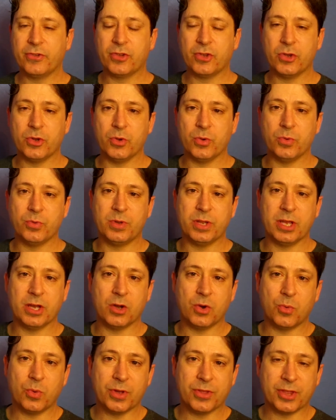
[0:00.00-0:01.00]
to
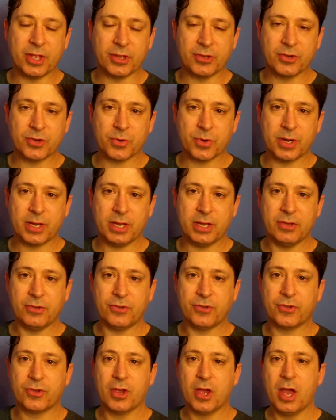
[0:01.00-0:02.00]
deal with
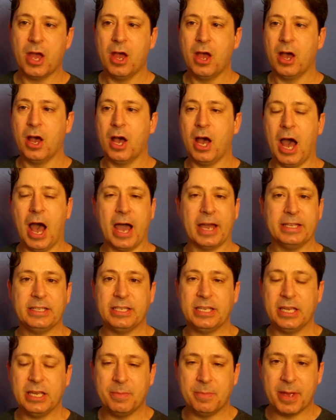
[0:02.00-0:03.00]
injuries.
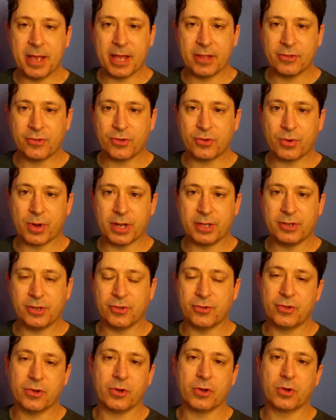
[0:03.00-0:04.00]
IT band
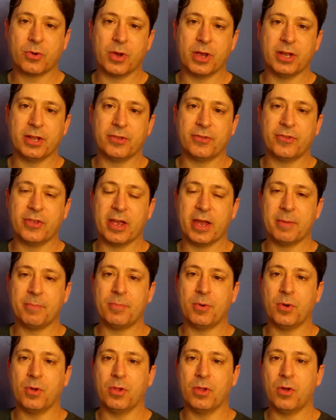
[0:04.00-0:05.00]
stretches are a great
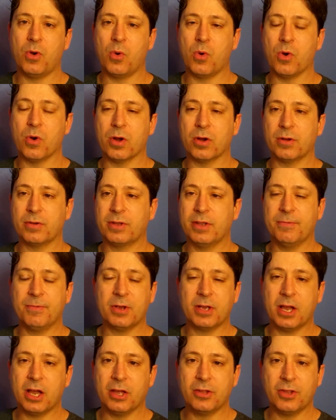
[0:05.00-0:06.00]
example, or
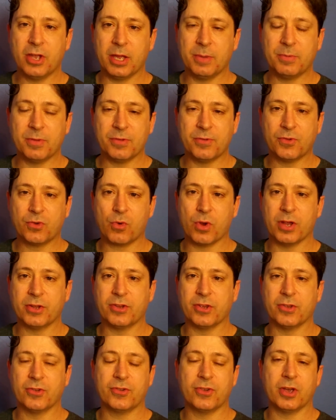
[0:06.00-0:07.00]
different types of
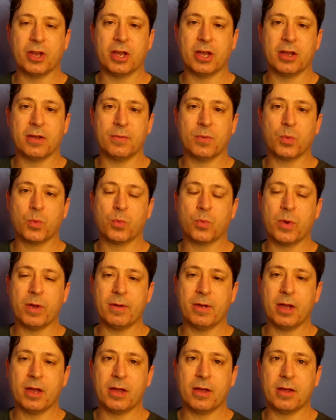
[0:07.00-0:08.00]
stretches.
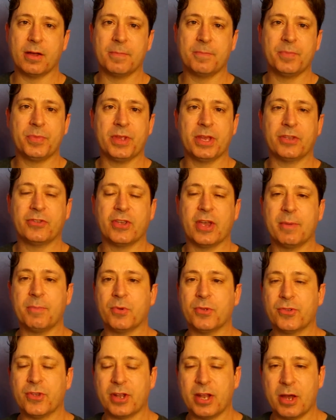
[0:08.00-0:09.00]

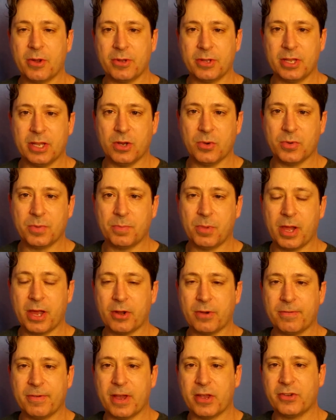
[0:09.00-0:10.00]
Examples on how to deal with
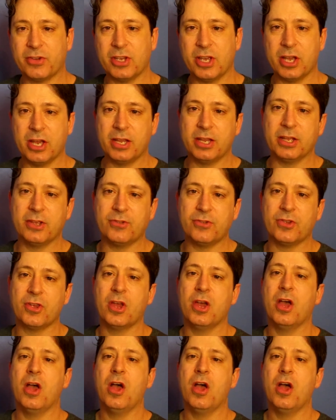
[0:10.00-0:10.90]
plantar fasciitis,